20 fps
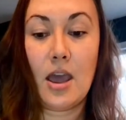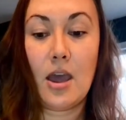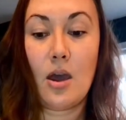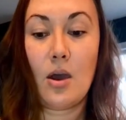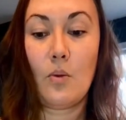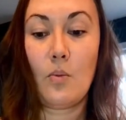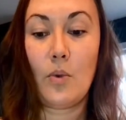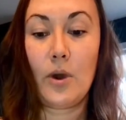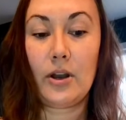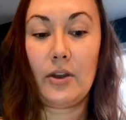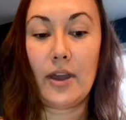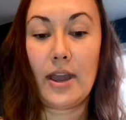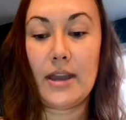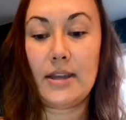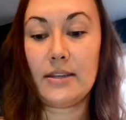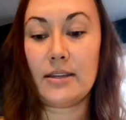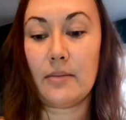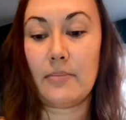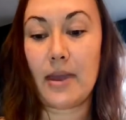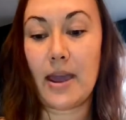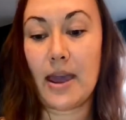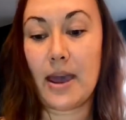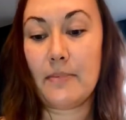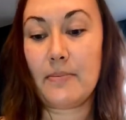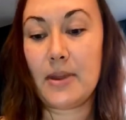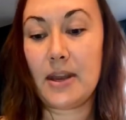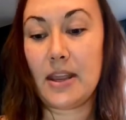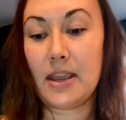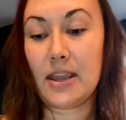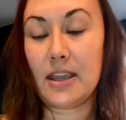what'll end up
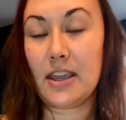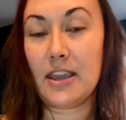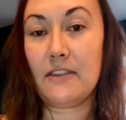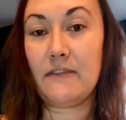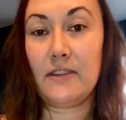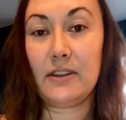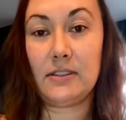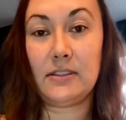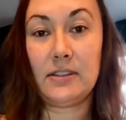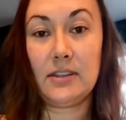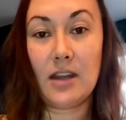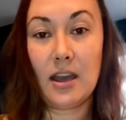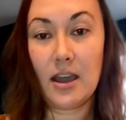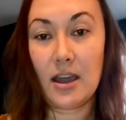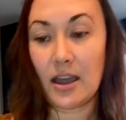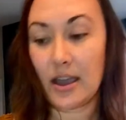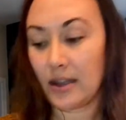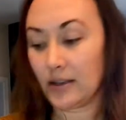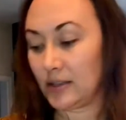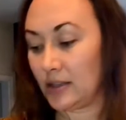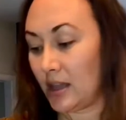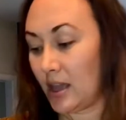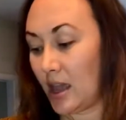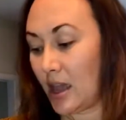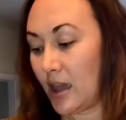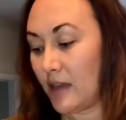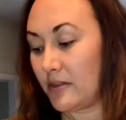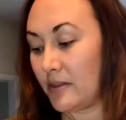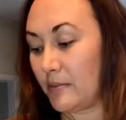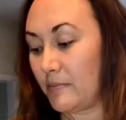happening, if it's not,
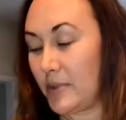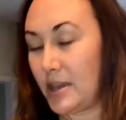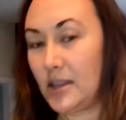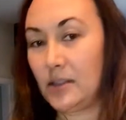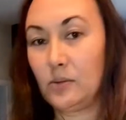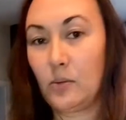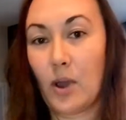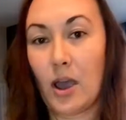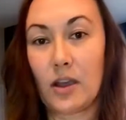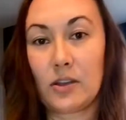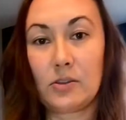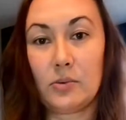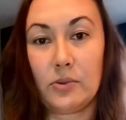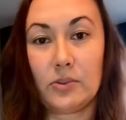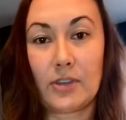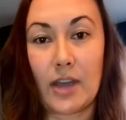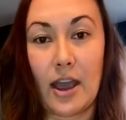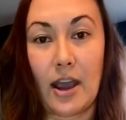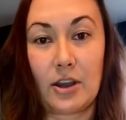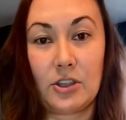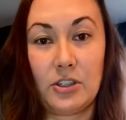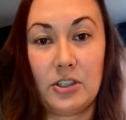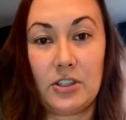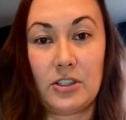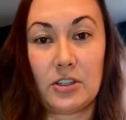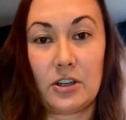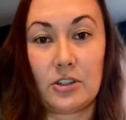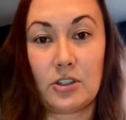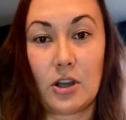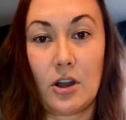the beeswax will actually
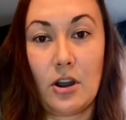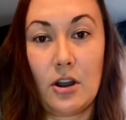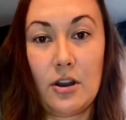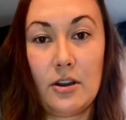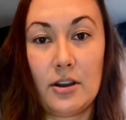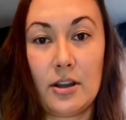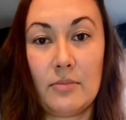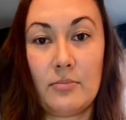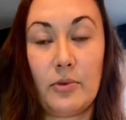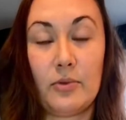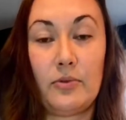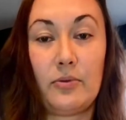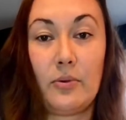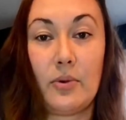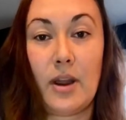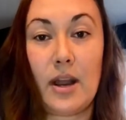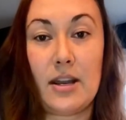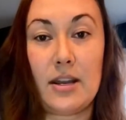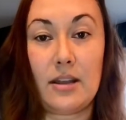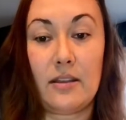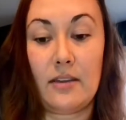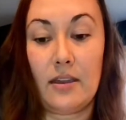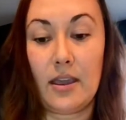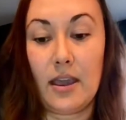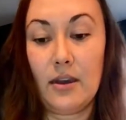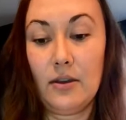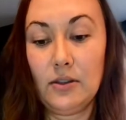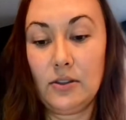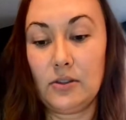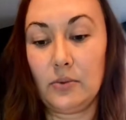start to harden before anything
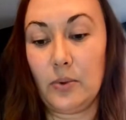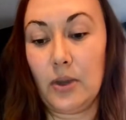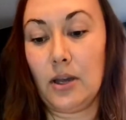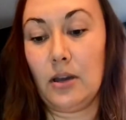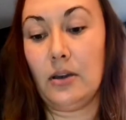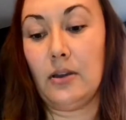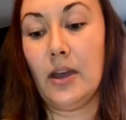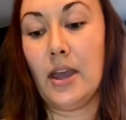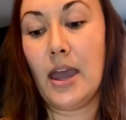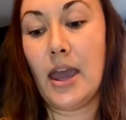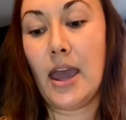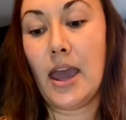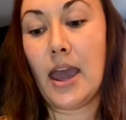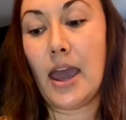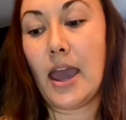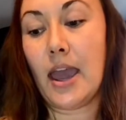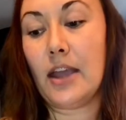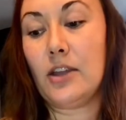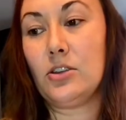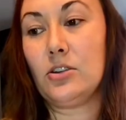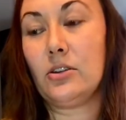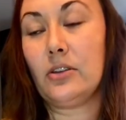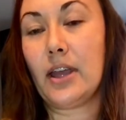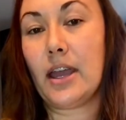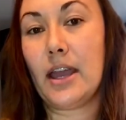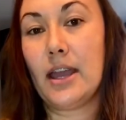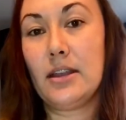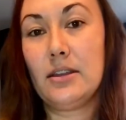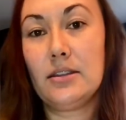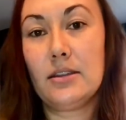else will, and you'll
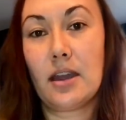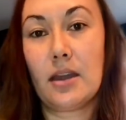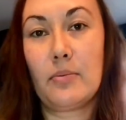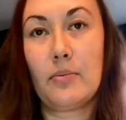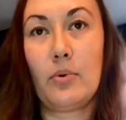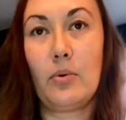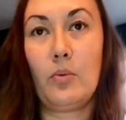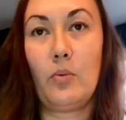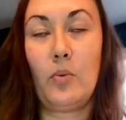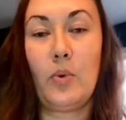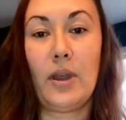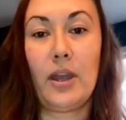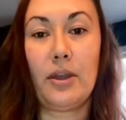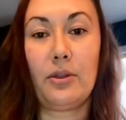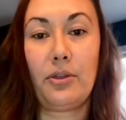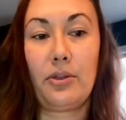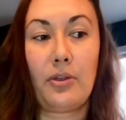end up with